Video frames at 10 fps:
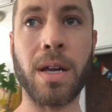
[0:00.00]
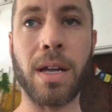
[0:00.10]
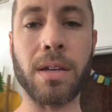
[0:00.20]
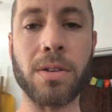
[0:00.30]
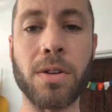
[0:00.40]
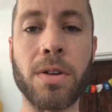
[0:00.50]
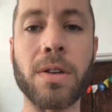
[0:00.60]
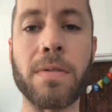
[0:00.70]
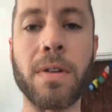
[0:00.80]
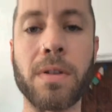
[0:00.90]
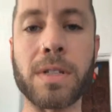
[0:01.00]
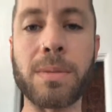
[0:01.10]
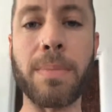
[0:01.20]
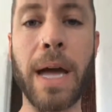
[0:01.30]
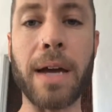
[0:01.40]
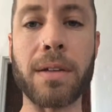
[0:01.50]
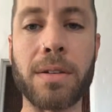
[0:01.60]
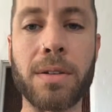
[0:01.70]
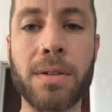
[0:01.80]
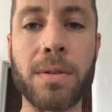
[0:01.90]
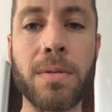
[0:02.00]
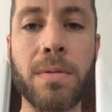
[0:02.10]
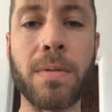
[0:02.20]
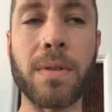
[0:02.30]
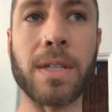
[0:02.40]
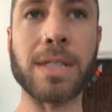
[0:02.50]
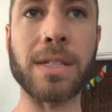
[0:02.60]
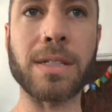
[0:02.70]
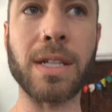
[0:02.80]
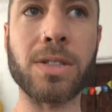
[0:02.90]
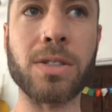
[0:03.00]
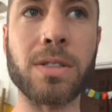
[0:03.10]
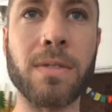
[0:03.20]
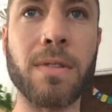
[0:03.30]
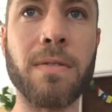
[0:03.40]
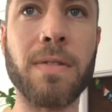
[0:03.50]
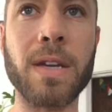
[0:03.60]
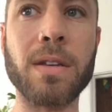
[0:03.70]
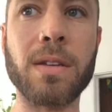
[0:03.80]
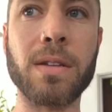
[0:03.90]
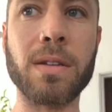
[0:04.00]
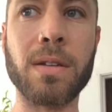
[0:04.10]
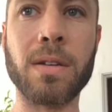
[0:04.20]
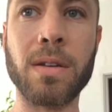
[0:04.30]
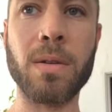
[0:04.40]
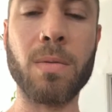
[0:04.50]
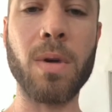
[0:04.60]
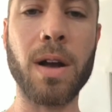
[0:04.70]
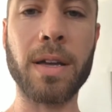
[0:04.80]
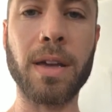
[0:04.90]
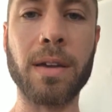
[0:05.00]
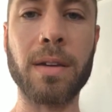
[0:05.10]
and turn your focus back to the sensations of the feet walking.